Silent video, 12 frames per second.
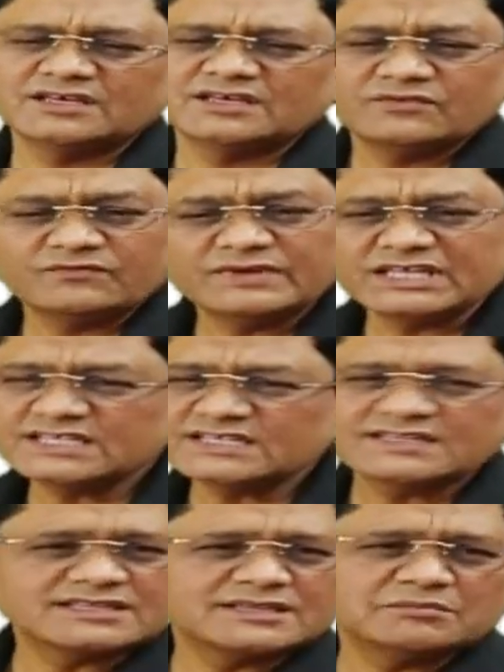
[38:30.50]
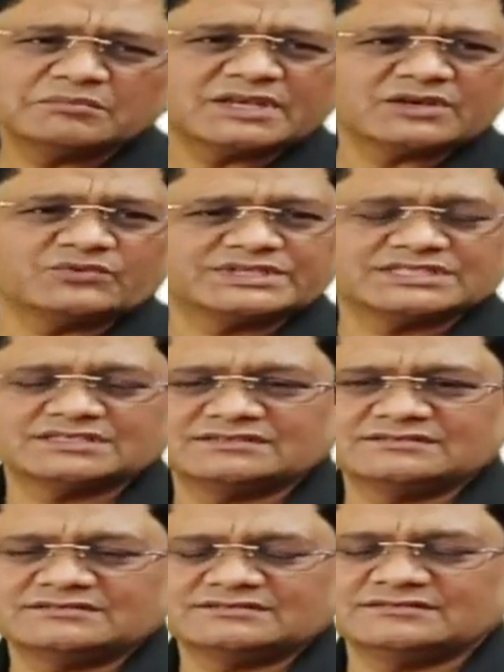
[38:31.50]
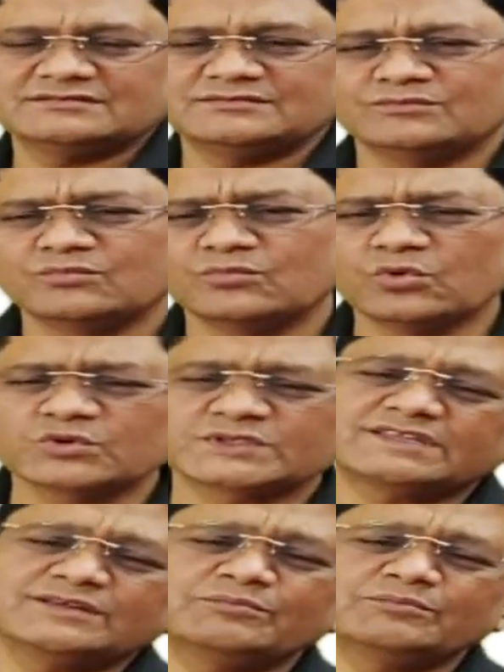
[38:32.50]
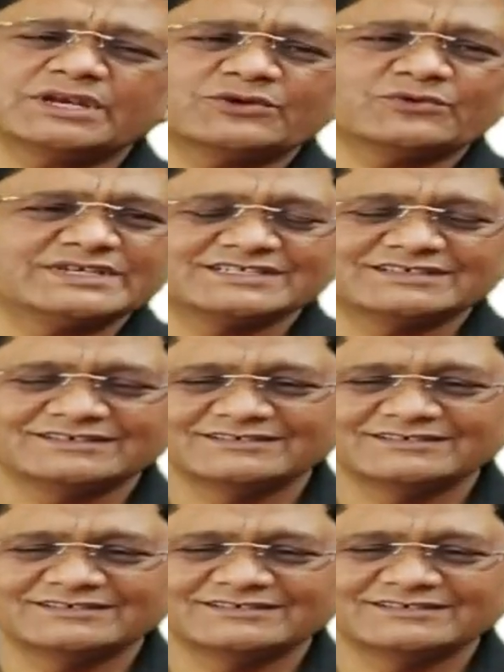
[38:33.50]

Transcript: Very simple question. Most simple question.